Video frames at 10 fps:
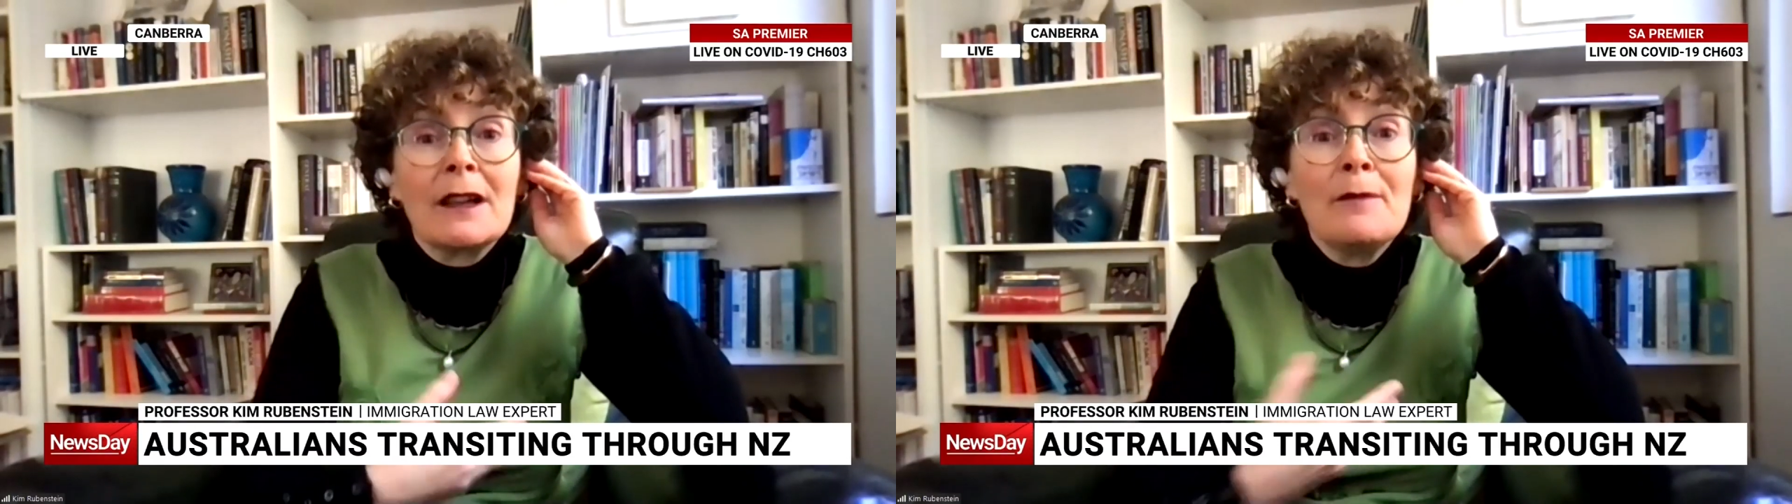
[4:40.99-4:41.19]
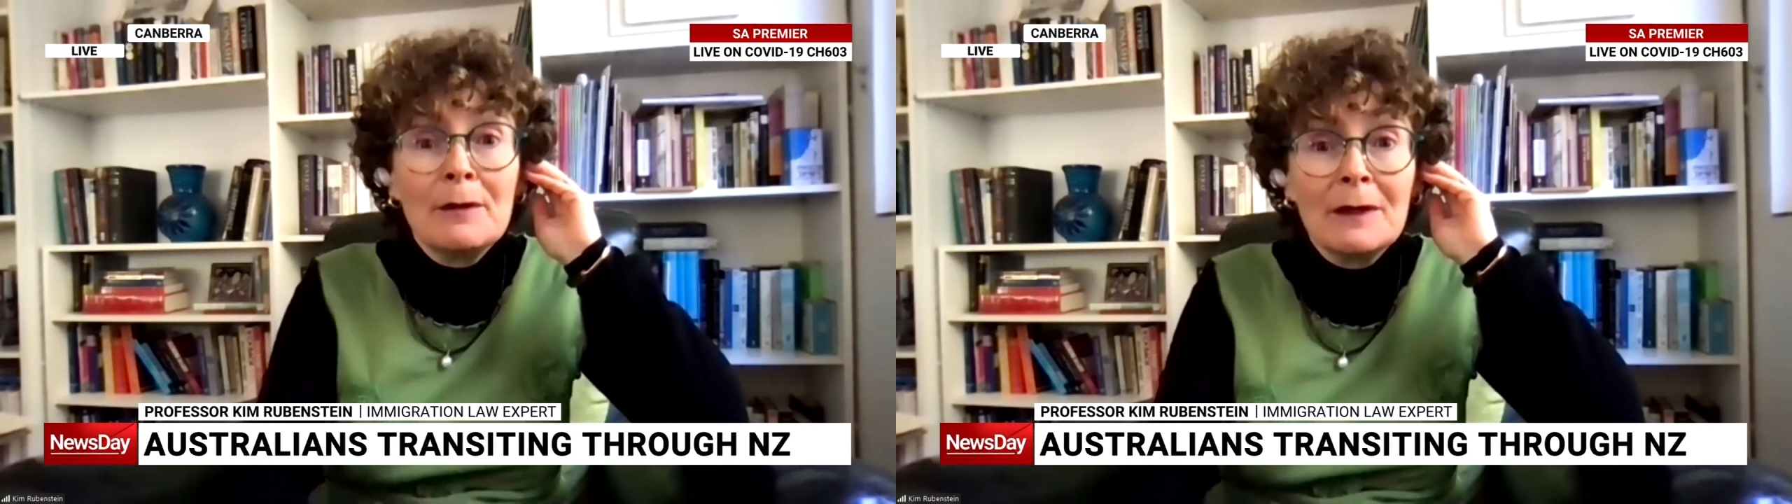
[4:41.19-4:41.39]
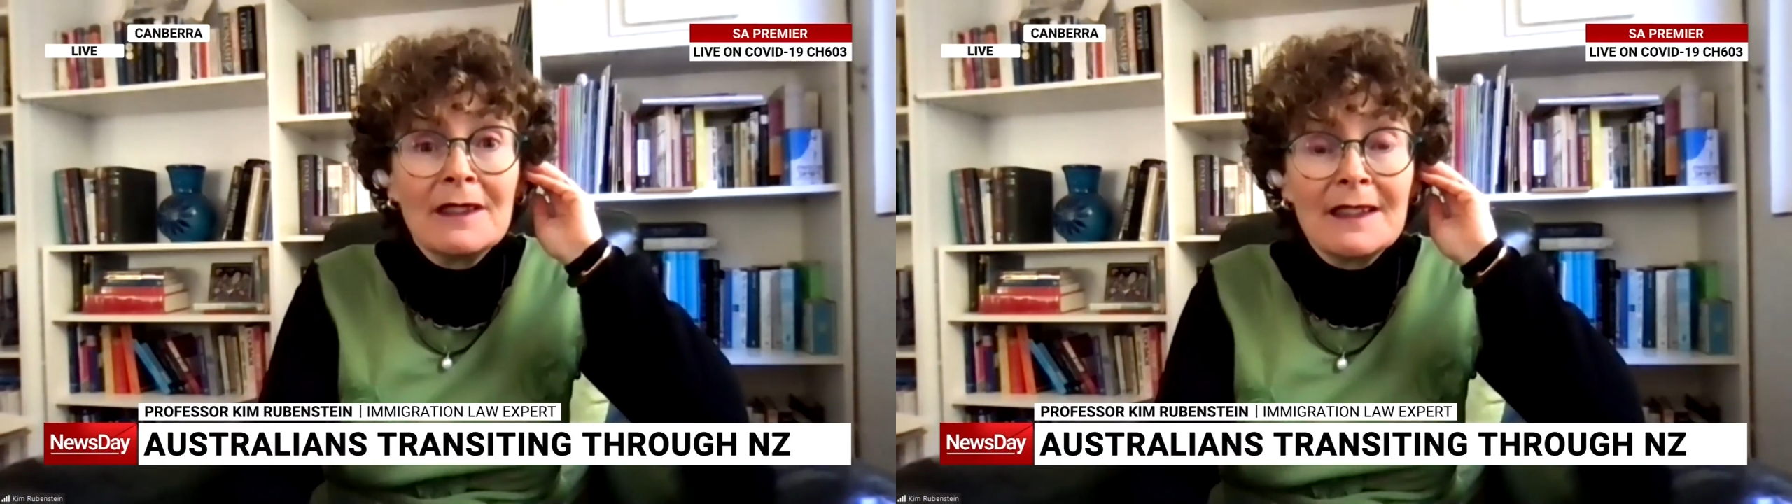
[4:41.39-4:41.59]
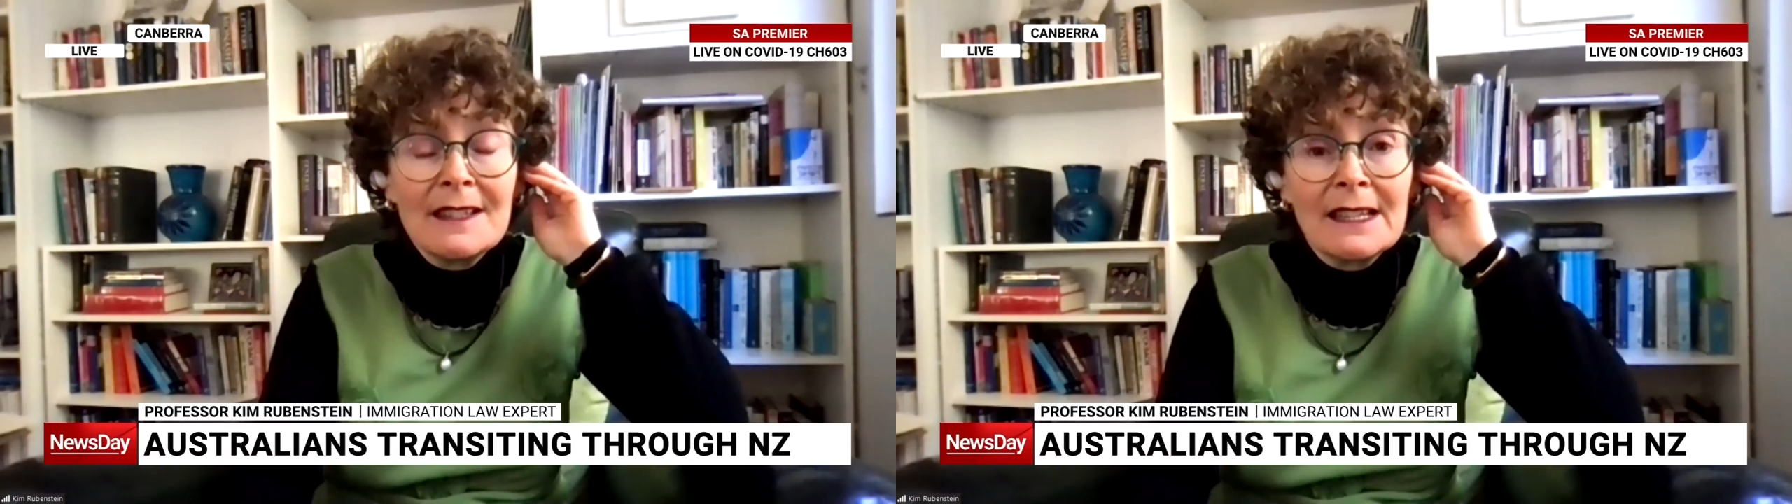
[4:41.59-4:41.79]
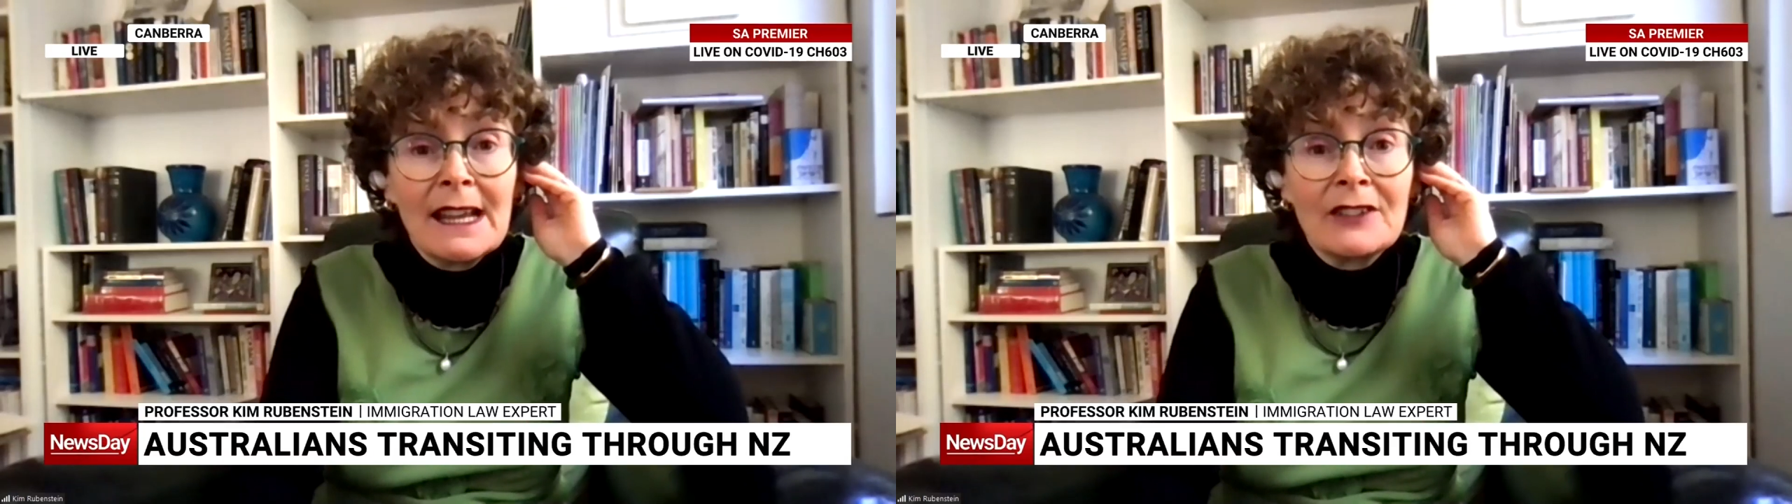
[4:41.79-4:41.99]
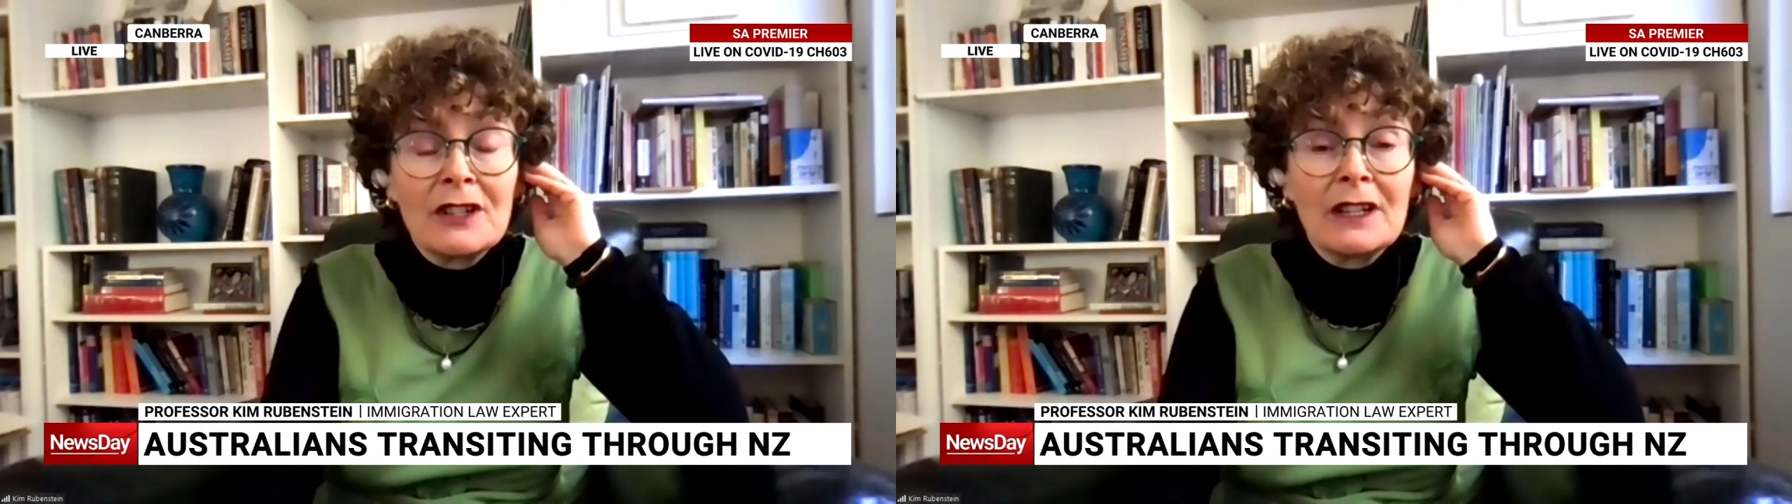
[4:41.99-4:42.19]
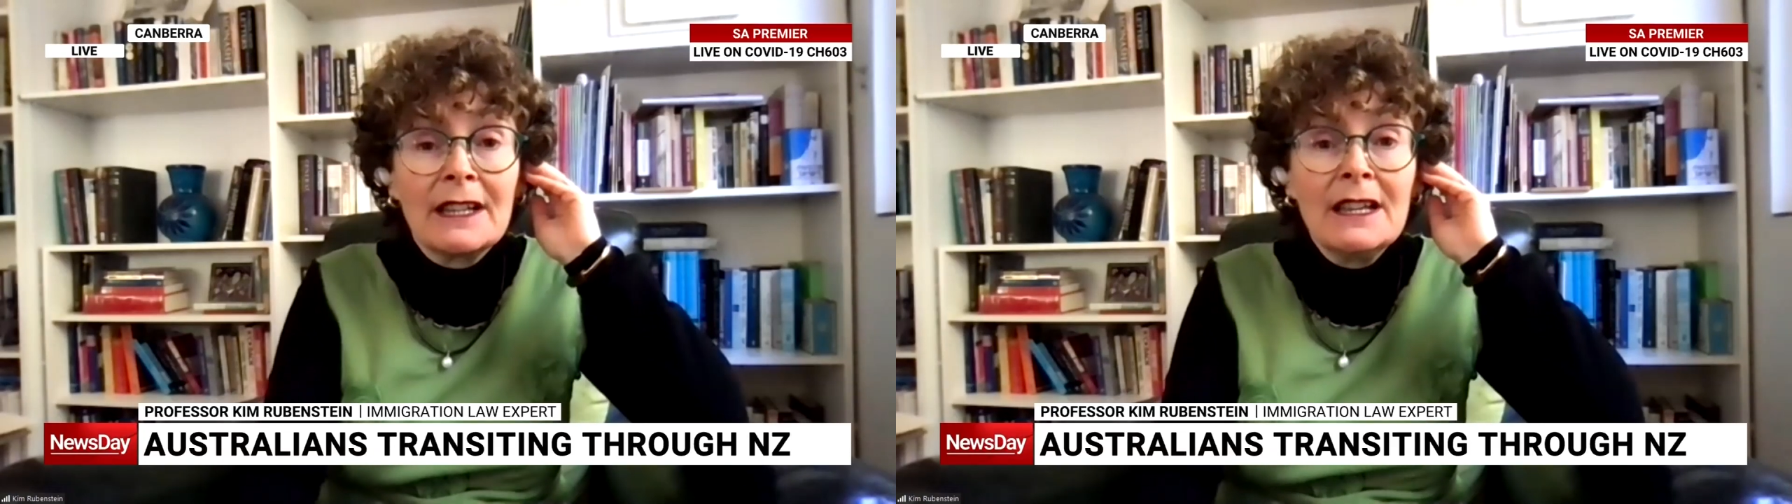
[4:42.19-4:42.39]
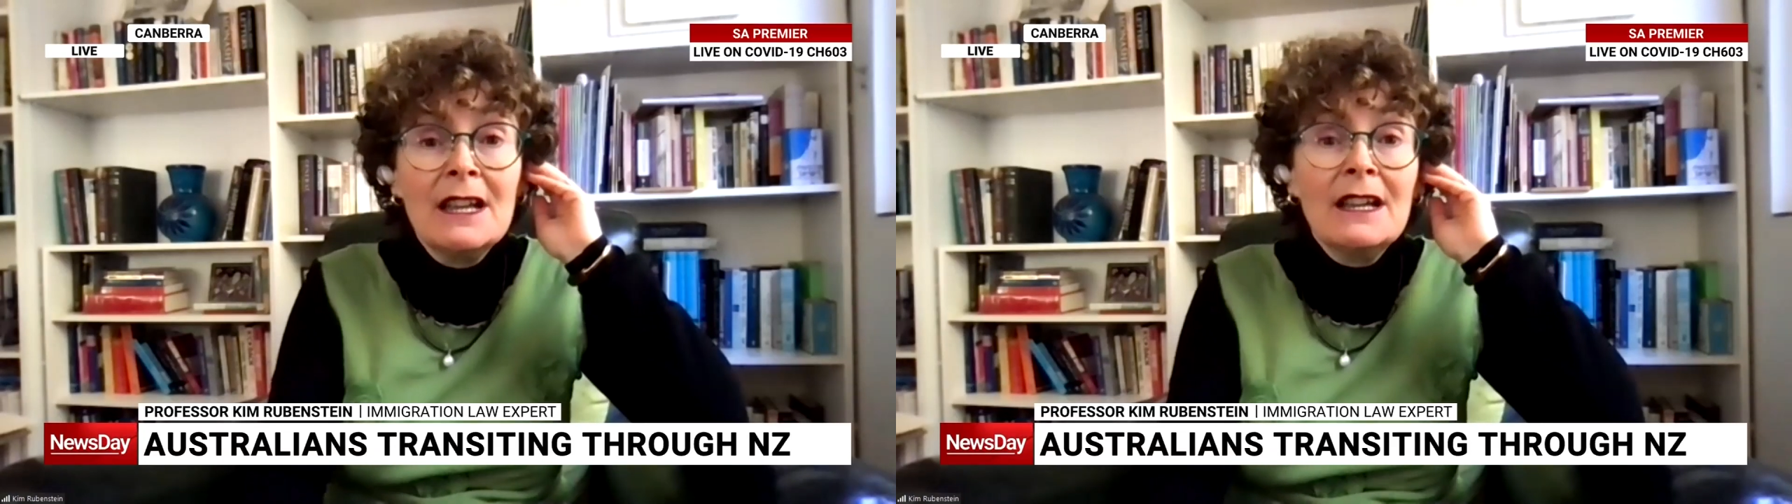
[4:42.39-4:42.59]
commitments
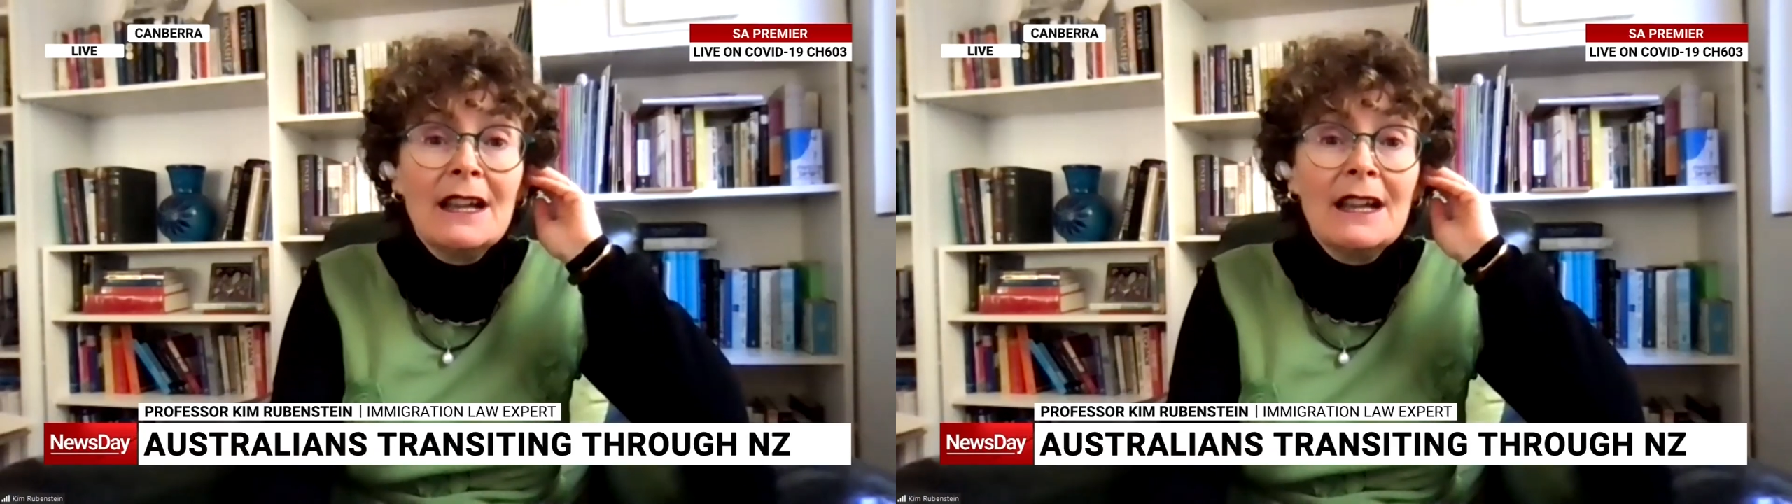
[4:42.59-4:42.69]
internationally,